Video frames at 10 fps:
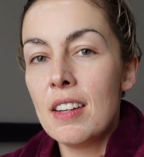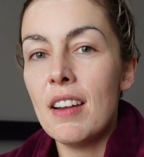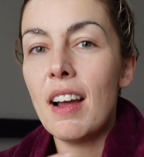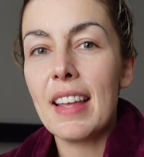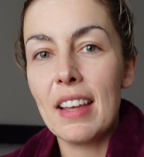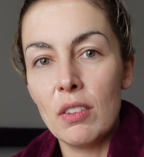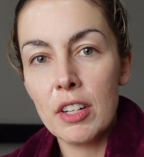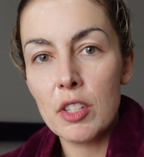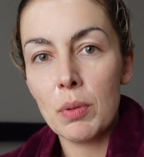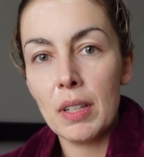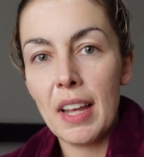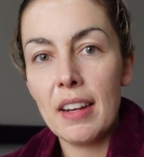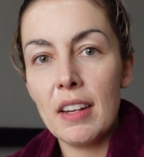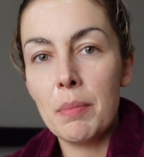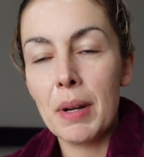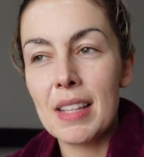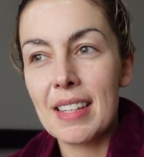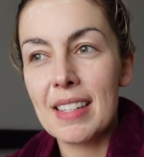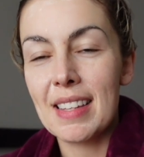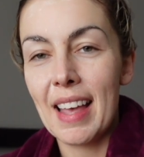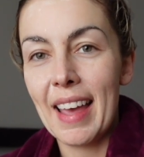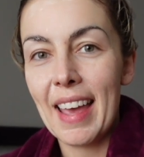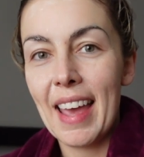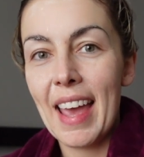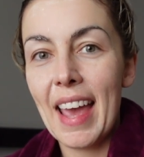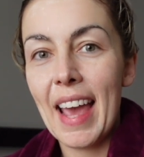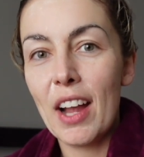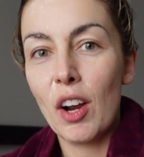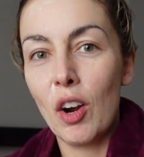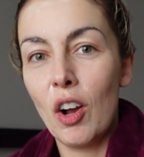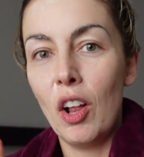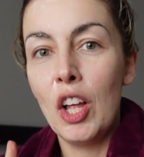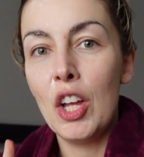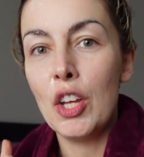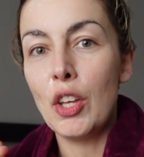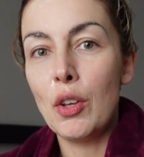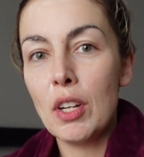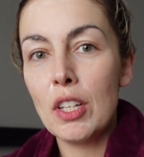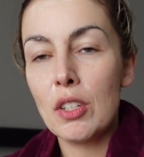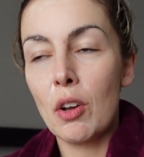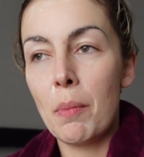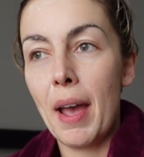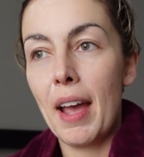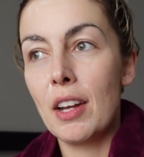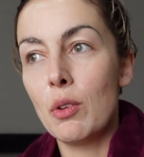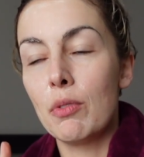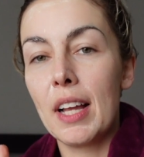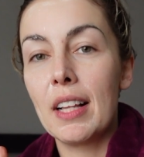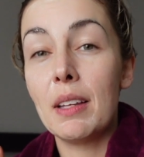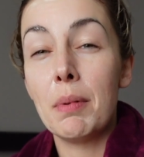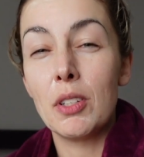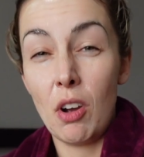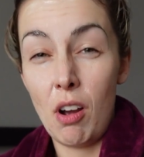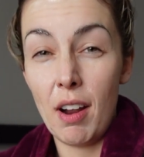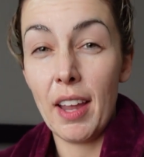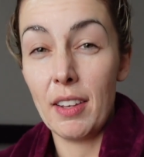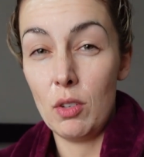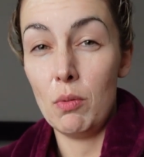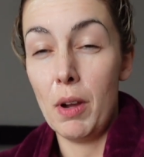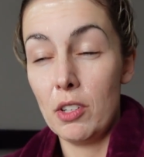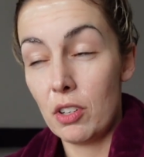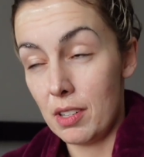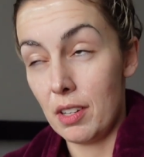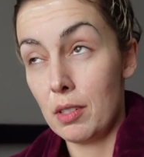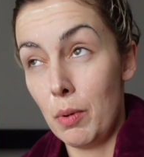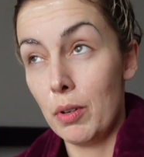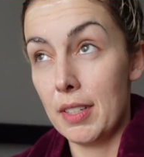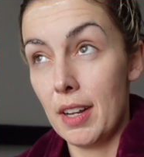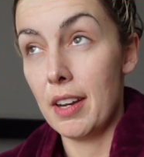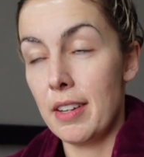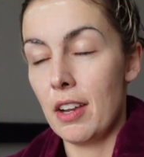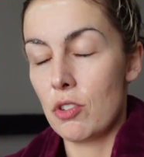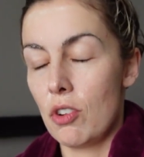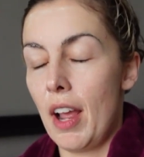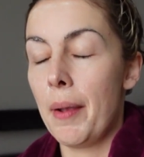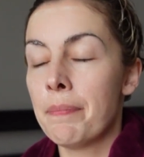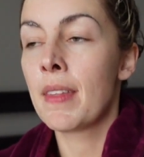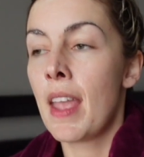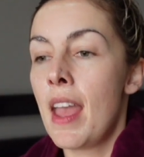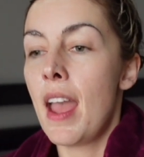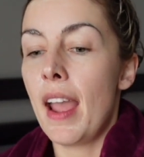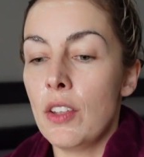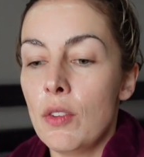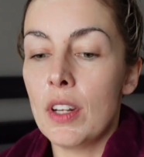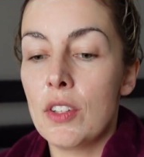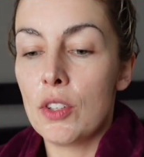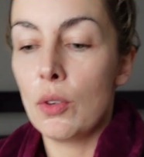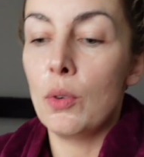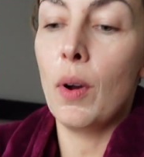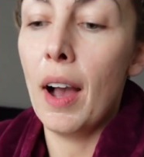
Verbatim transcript: not illness related, but it's just like, hey girl, you need to go to bed. You've likely been talking too much because I spoke a ton yesterday and you need to